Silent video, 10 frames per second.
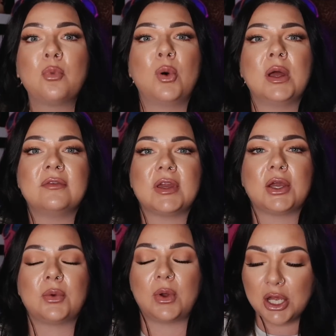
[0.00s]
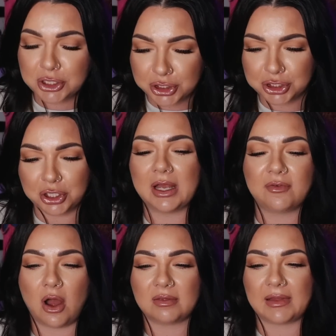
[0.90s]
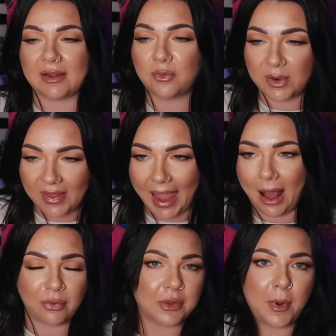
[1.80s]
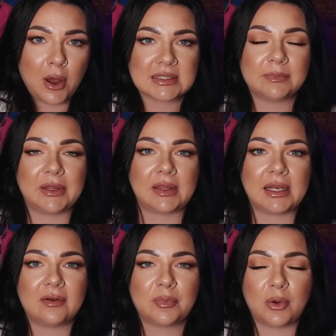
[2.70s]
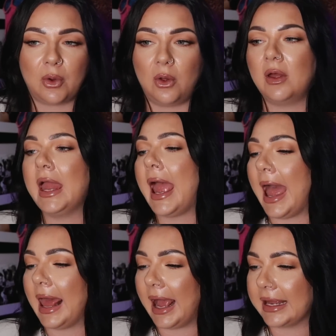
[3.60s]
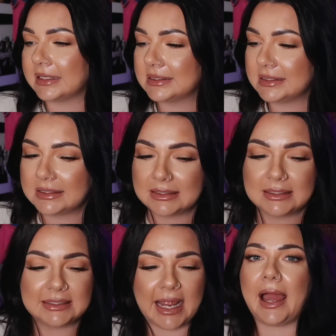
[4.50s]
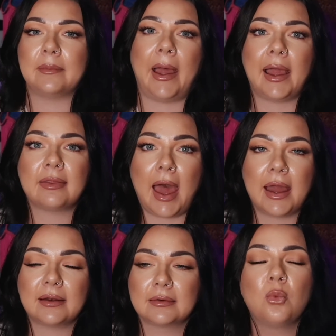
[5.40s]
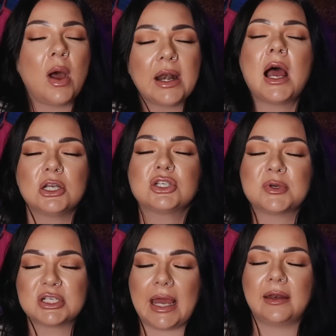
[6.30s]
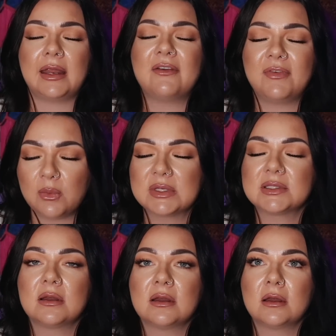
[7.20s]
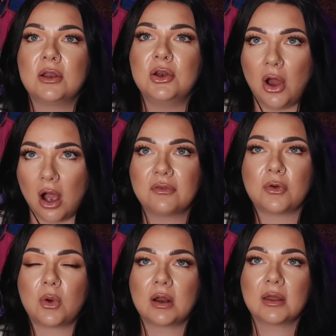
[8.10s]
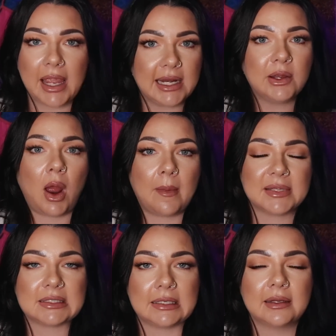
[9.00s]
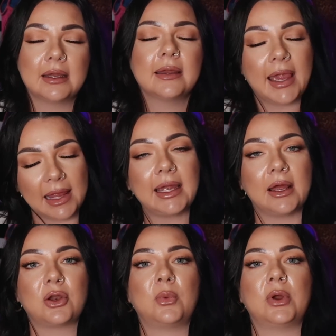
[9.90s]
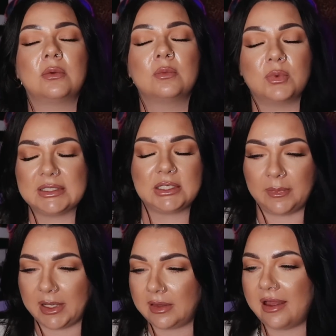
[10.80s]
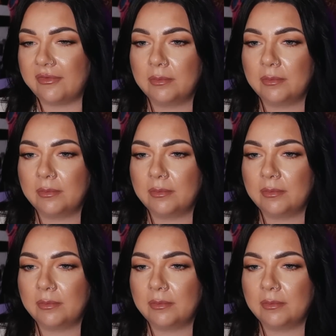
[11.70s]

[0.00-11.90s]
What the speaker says: one of you should have got life without the possibility of parole. And I stand by that. 100%. If it was not for Katie Robinson, Kelly Underwood would still be alive,